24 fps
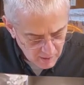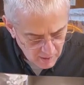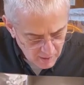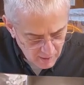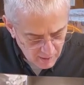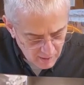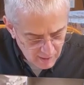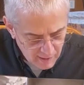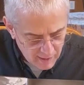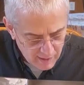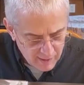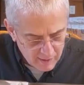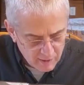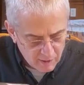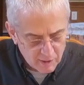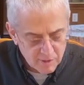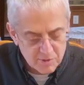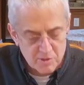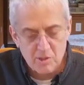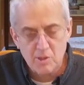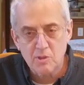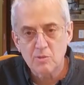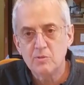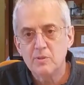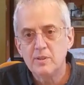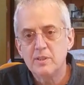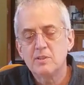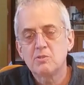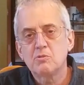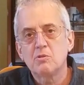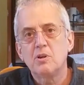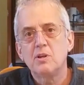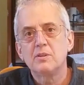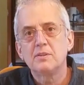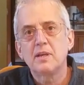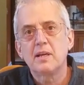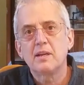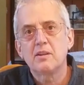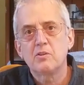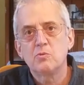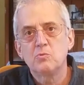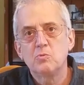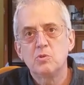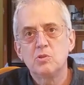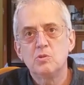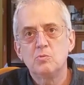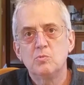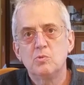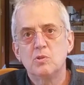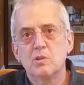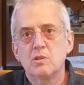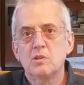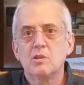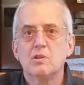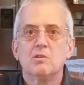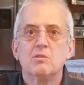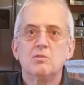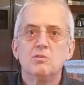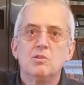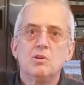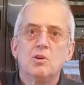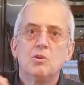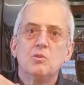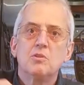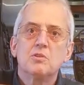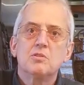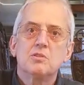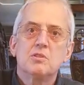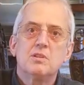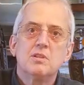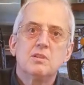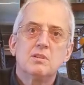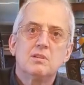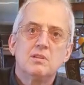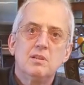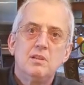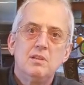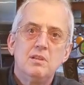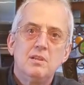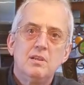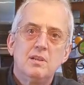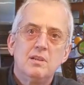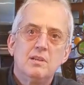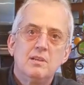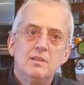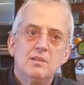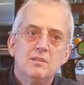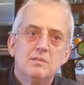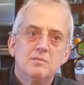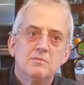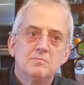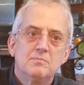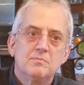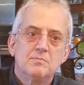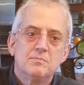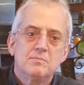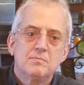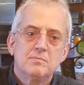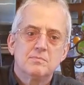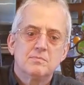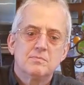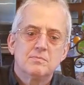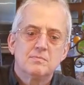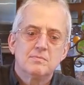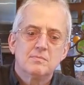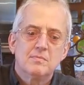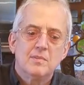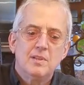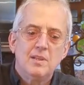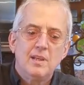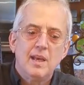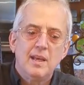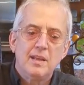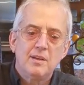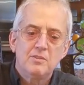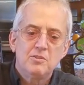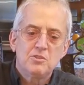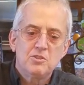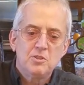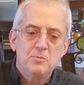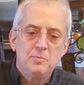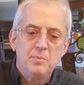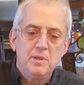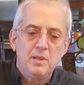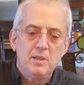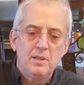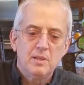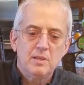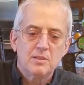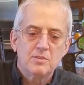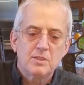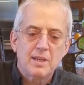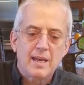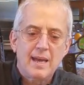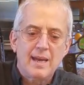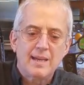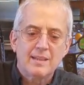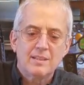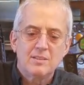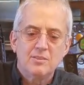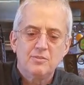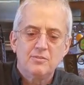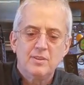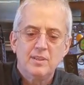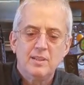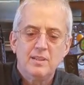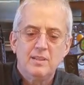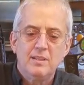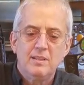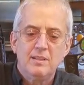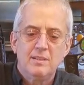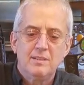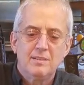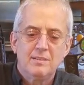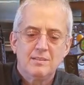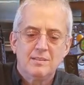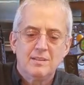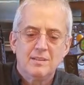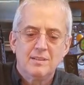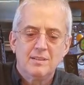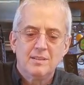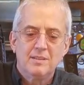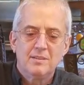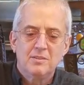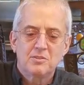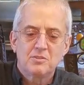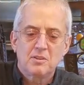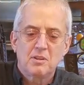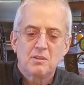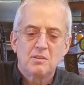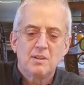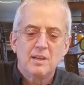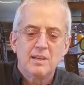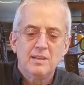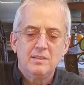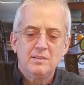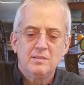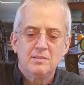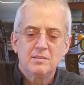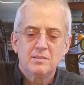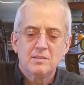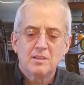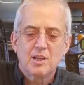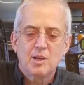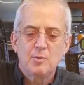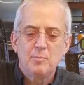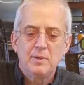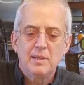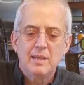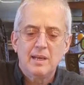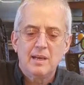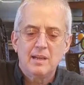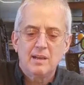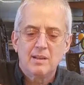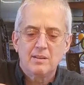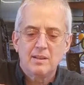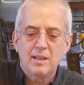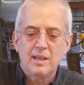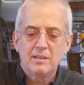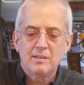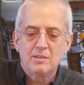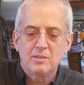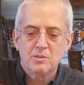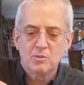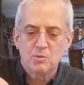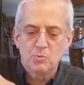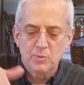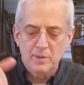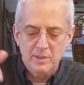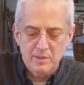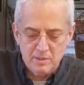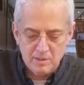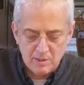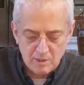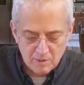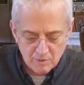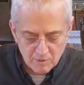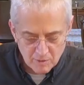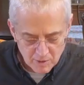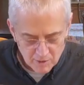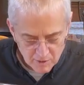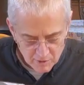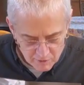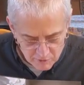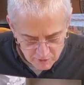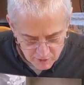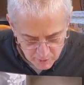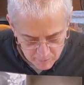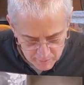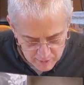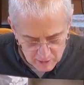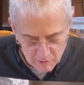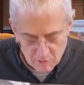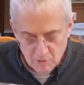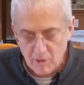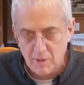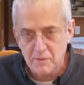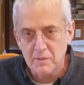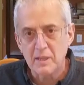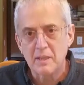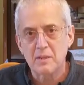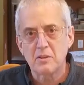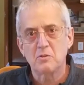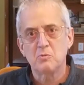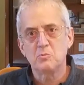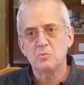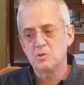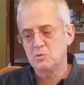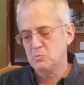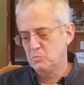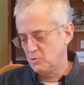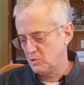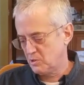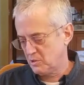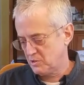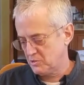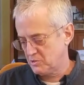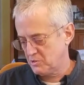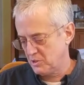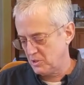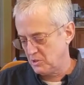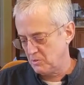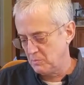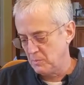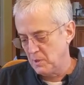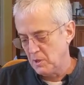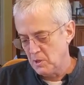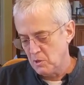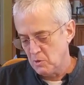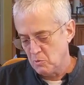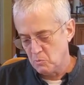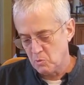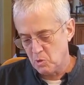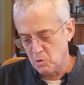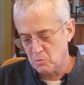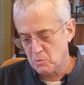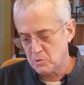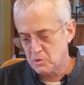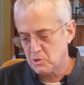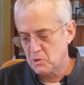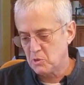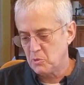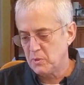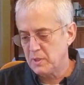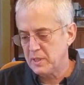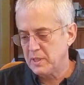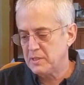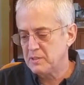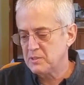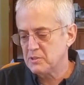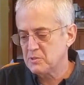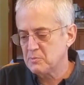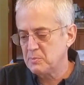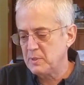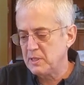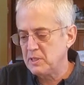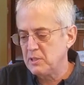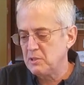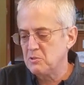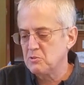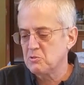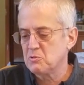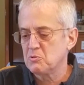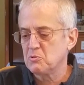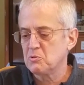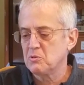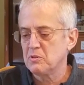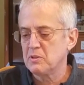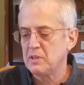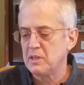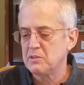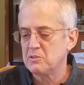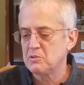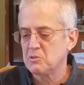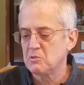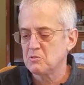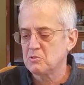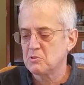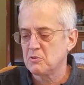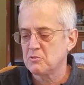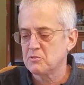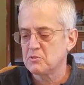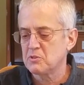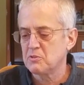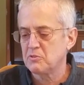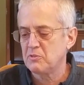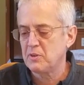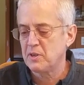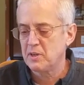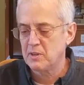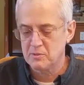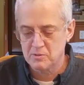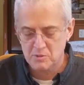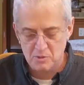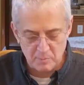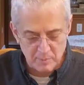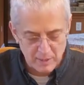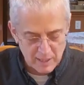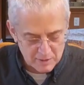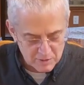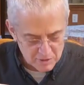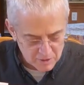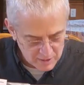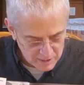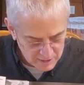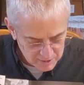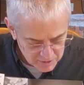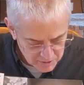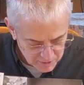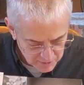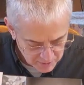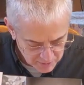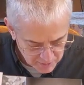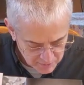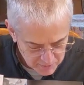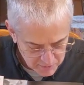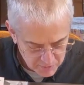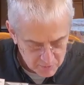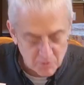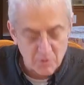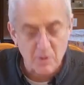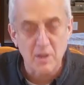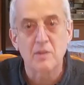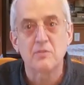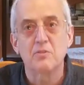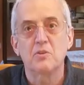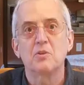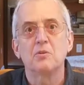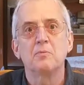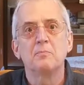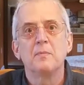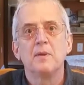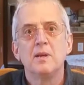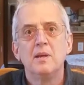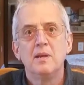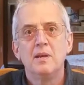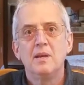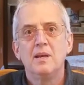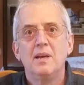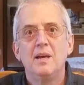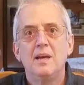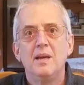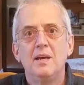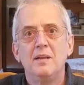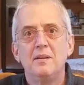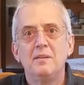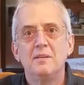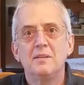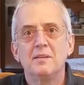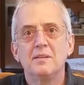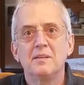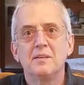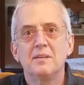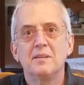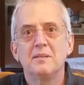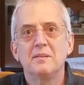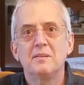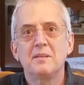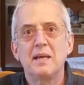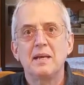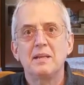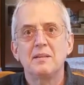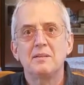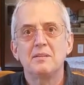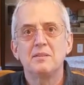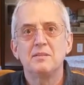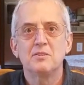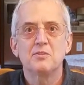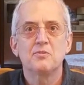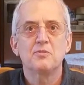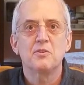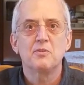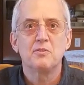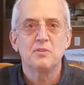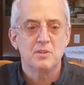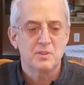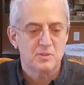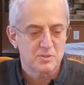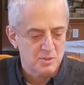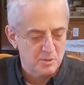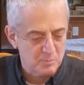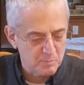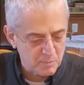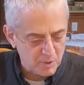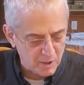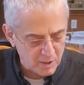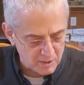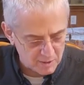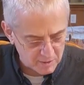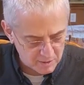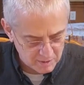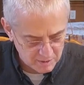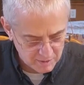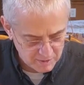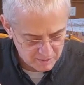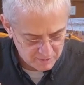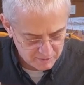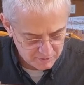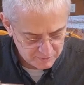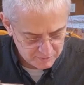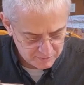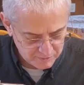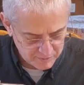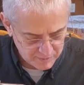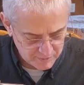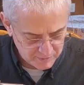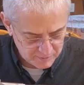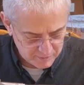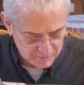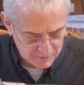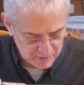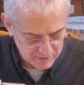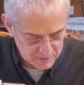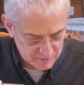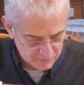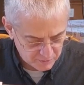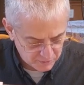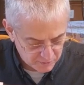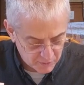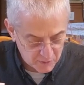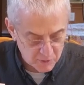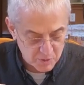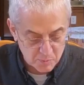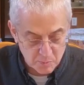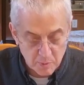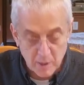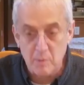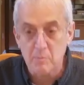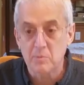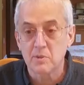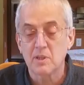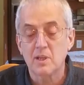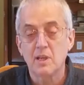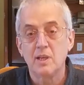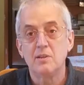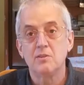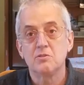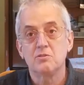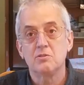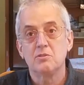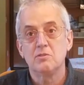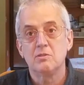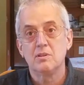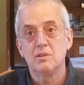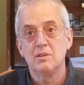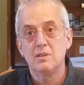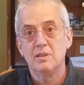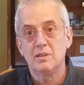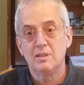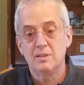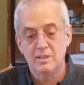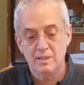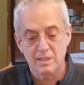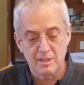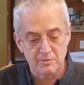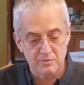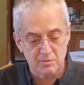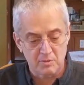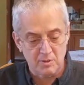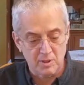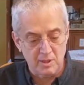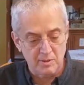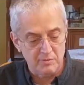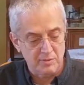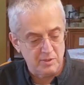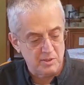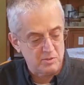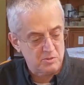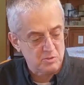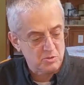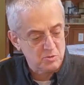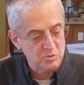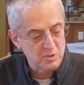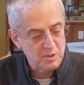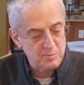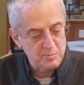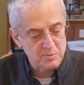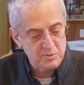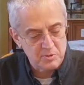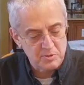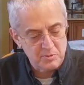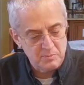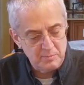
And also, it crawled out of the woodwork. Notice that the energy being is activated. There's a light coming out of that little window from it crawled out of the woodwork. So what we're doing is making sure that Joseph Stefano's imagination lives forever. And that is very symbolic of this first publication ever of his scripts.